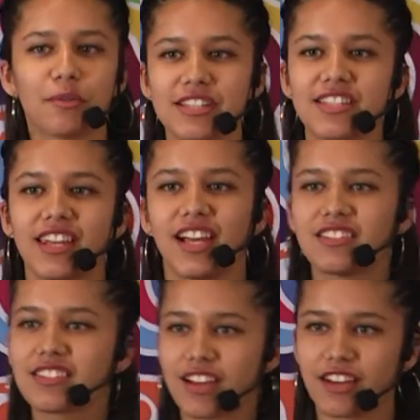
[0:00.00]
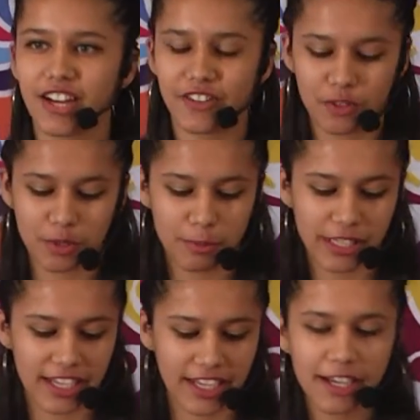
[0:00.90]
once again. I'll just start right from the
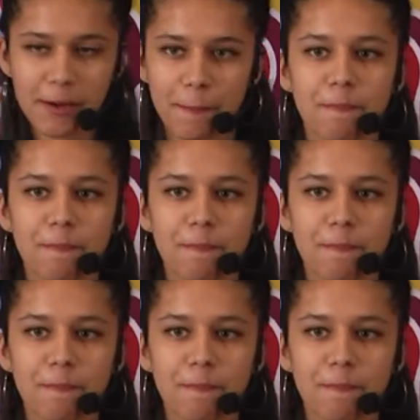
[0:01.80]
beginning.